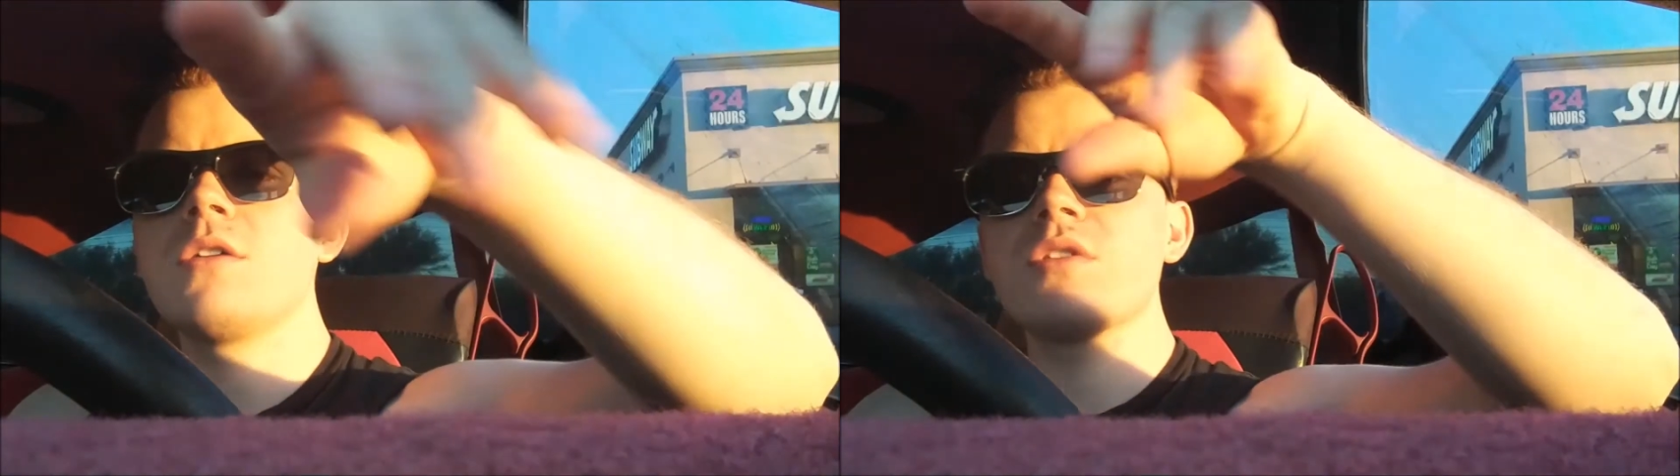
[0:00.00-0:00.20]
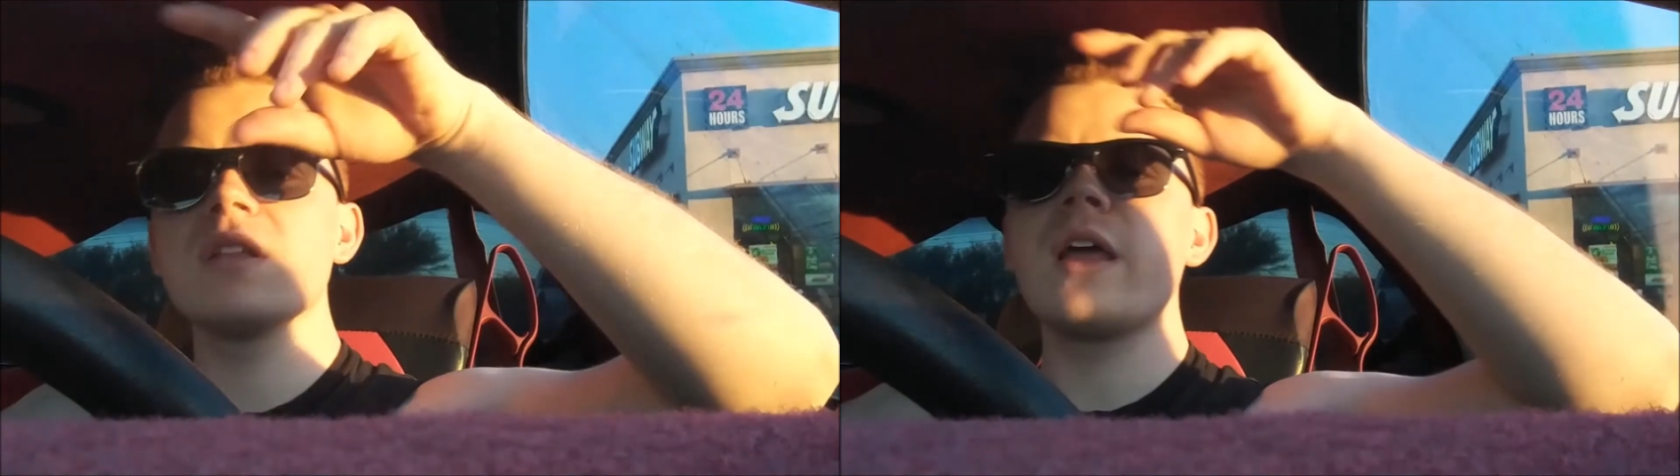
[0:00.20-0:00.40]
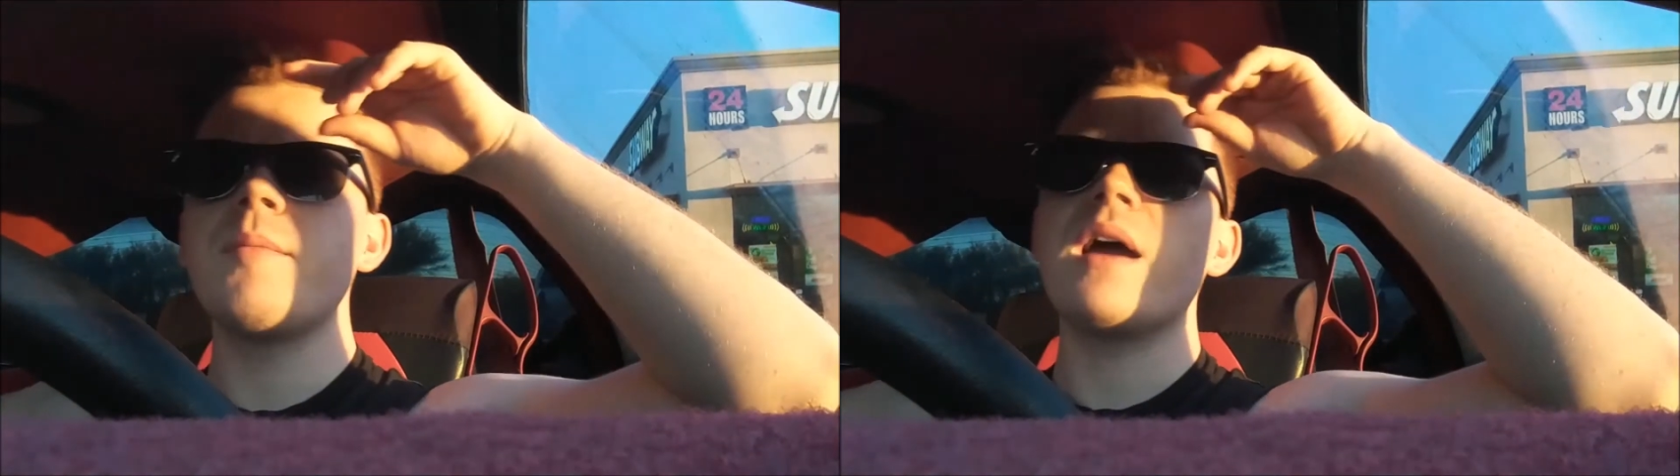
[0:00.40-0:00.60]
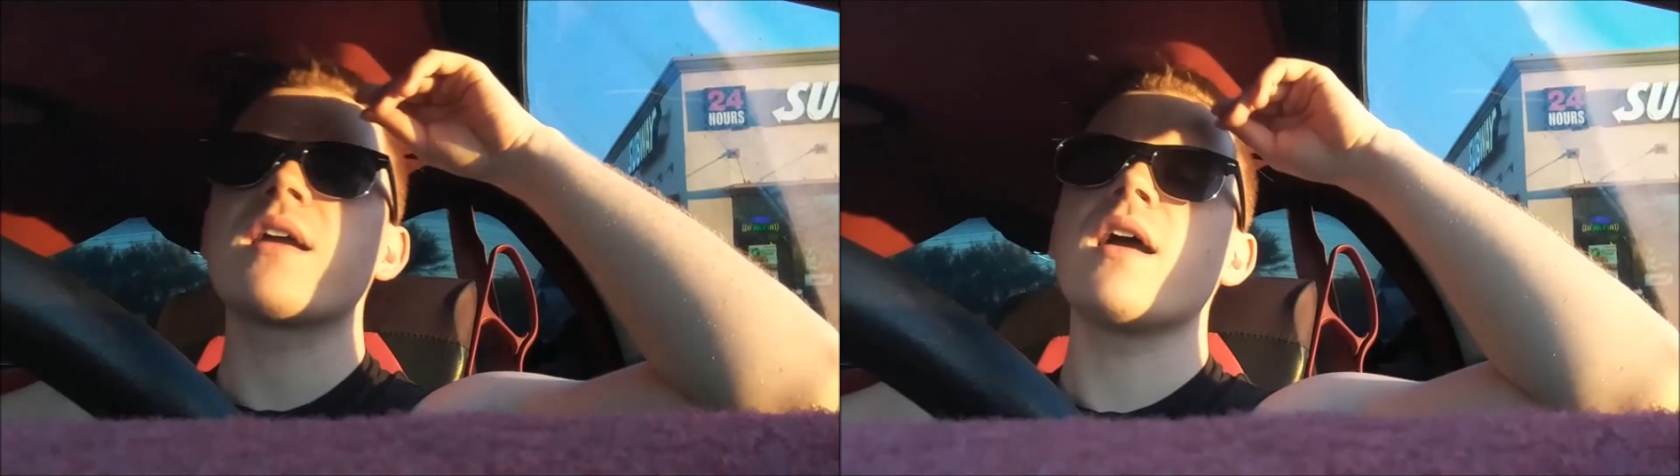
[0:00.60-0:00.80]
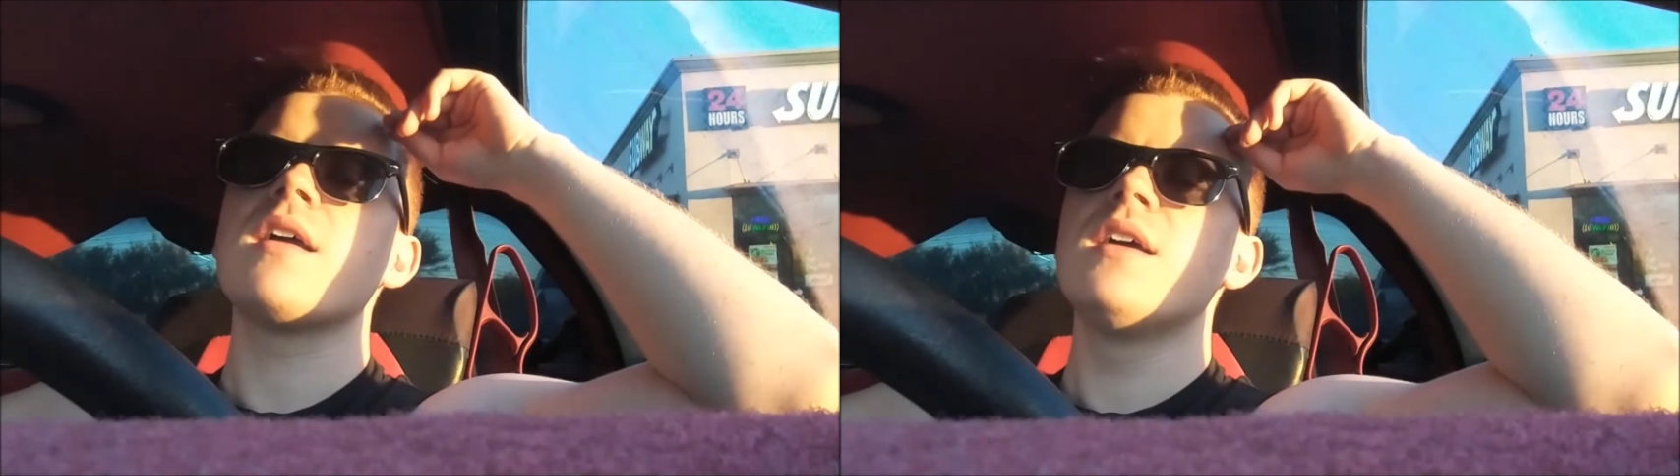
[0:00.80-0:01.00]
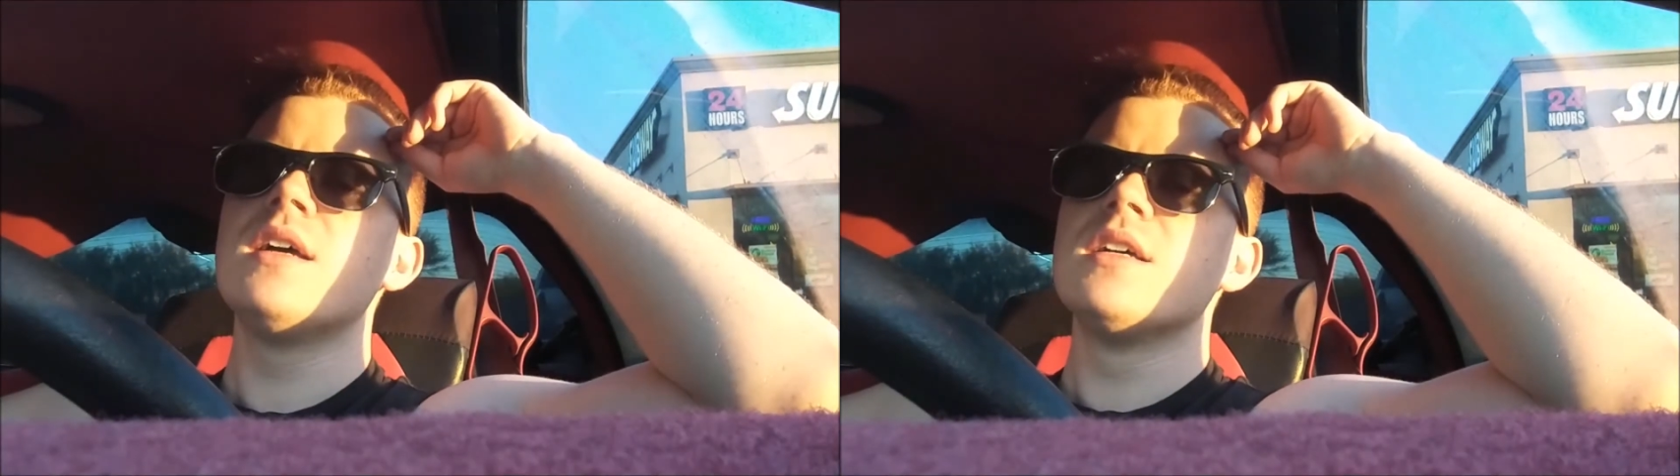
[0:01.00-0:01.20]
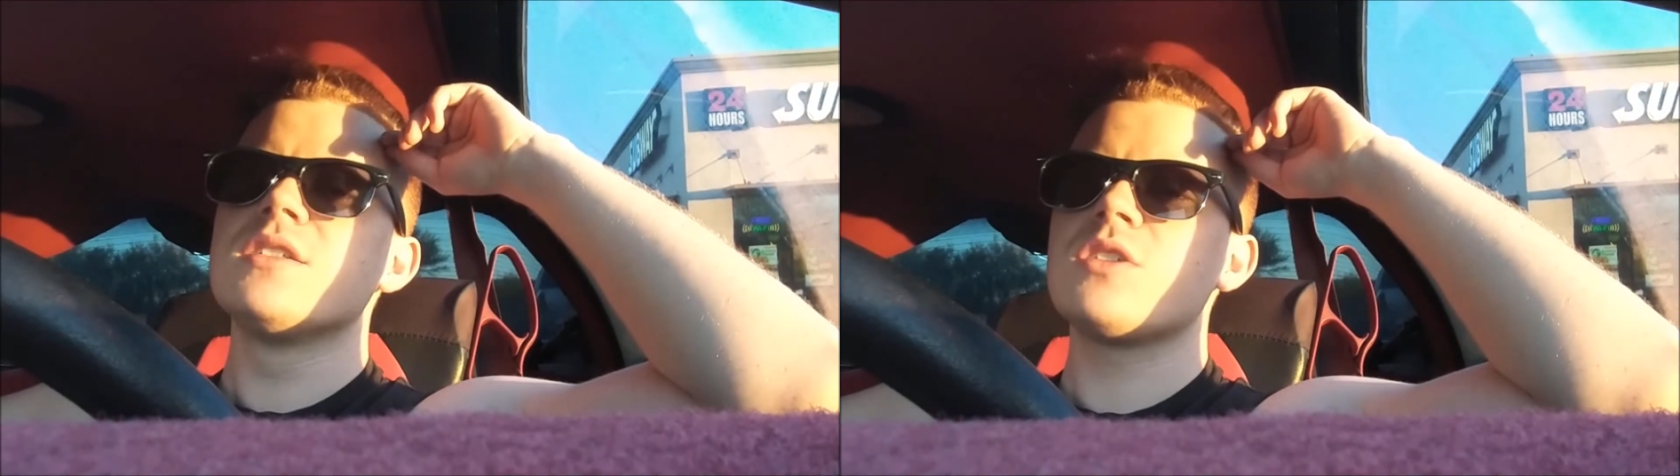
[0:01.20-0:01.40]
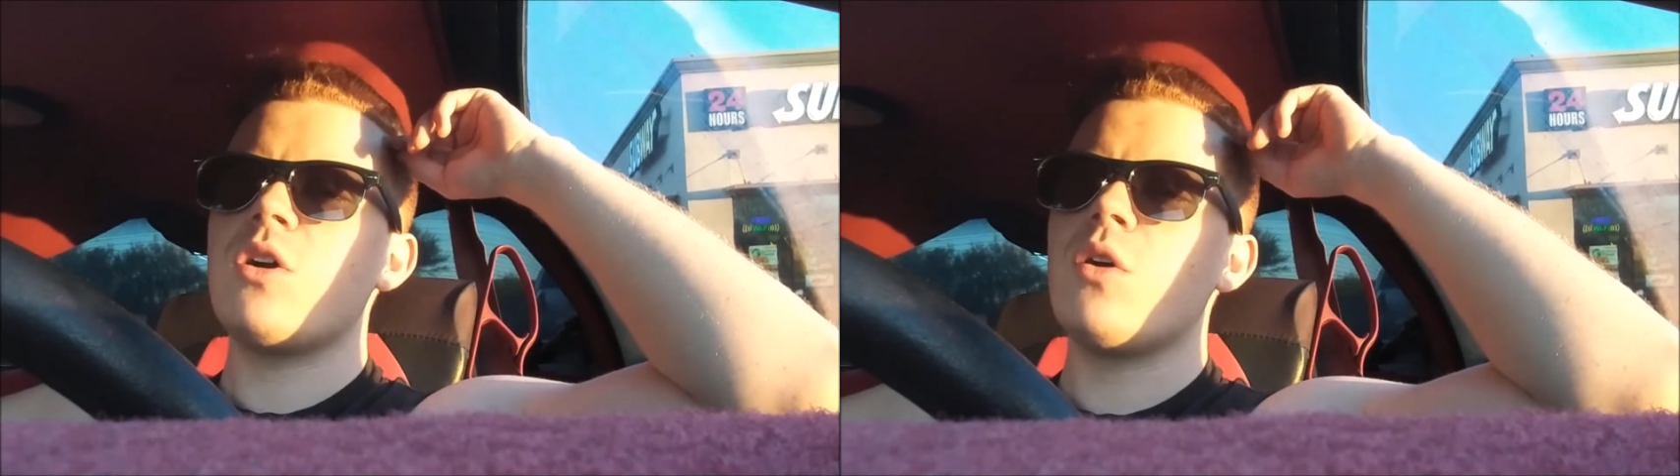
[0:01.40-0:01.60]
know, real laid back guy.
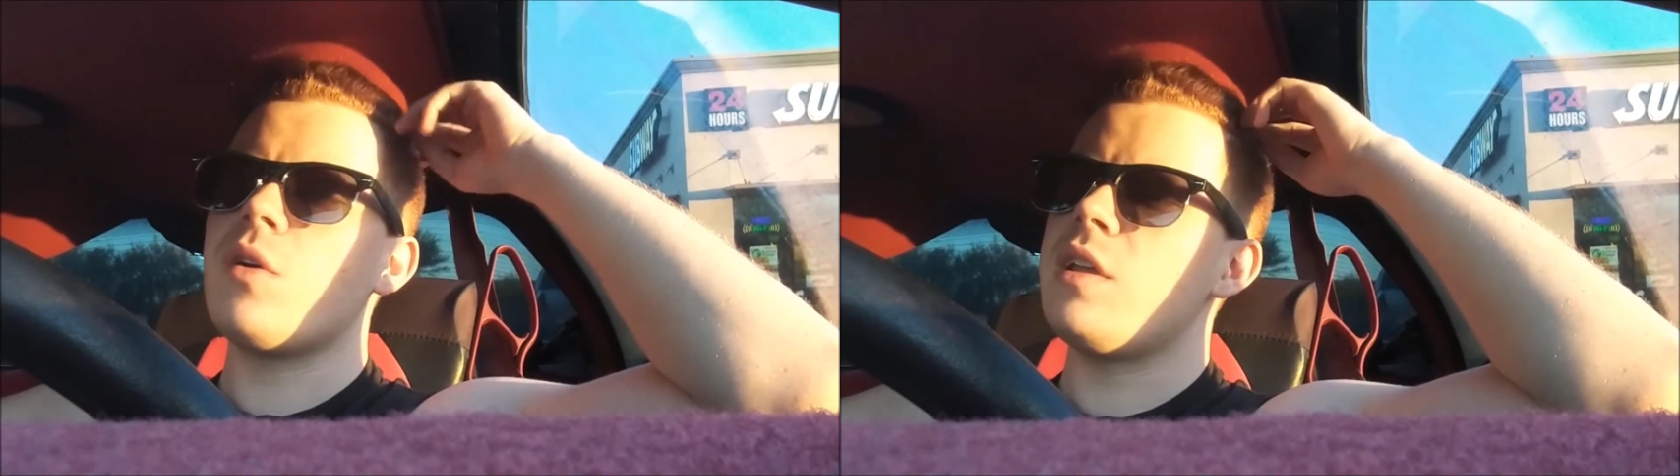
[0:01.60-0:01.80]
So